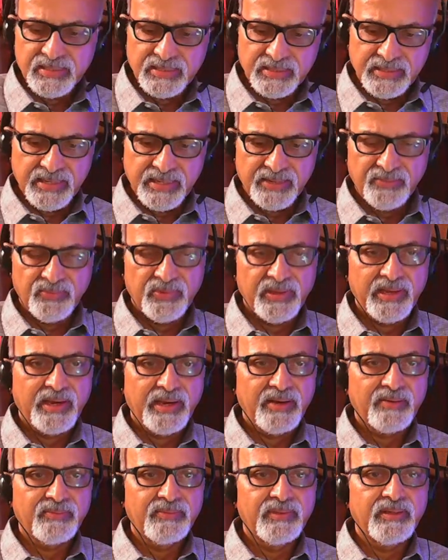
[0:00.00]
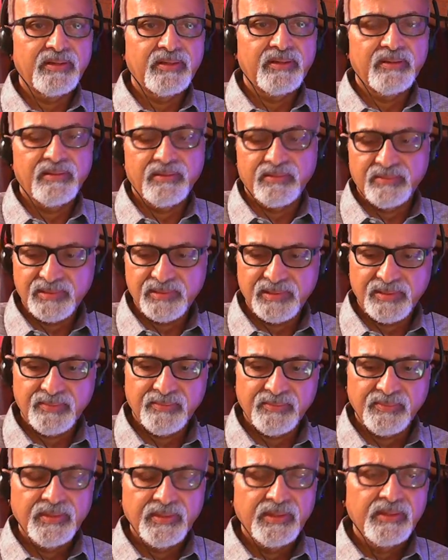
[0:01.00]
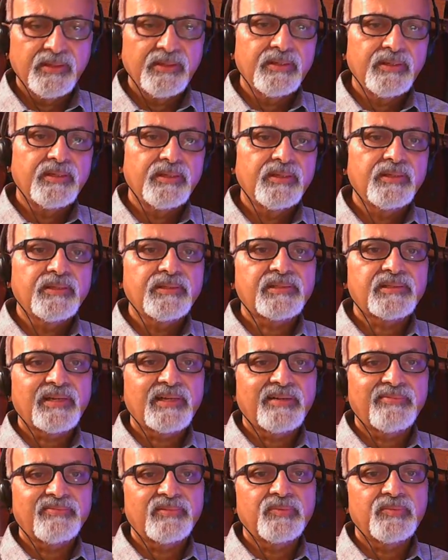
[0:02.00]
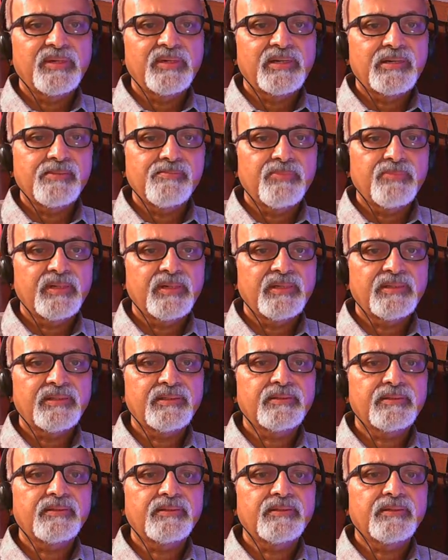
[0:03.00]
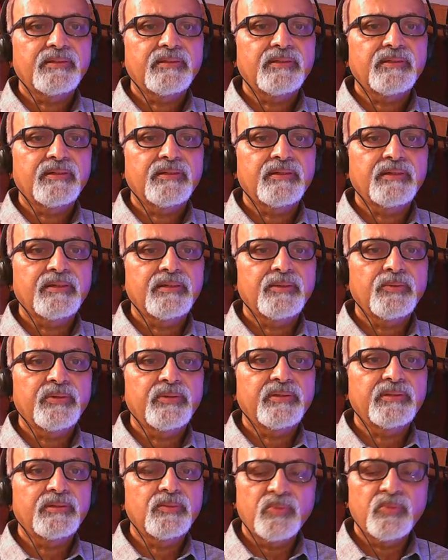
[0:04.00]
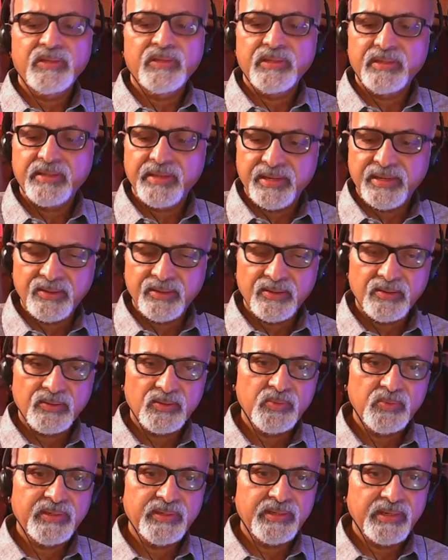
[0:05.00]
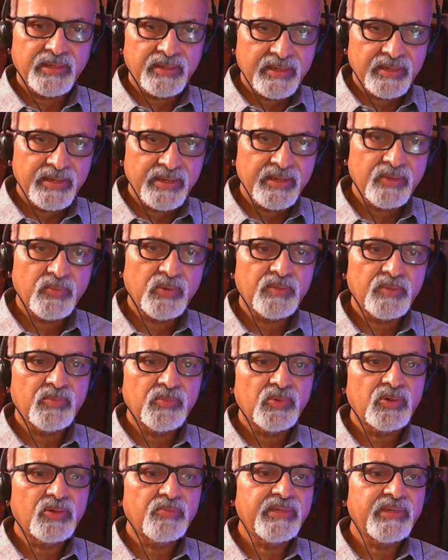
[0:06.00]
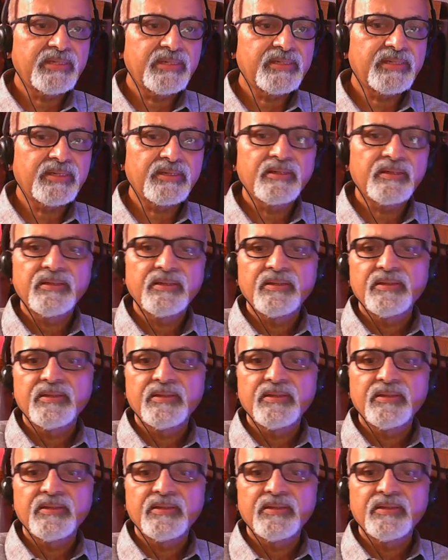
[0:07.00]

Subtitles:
Then we have the stuff to be completed during the week. End of the week again, one more meeting.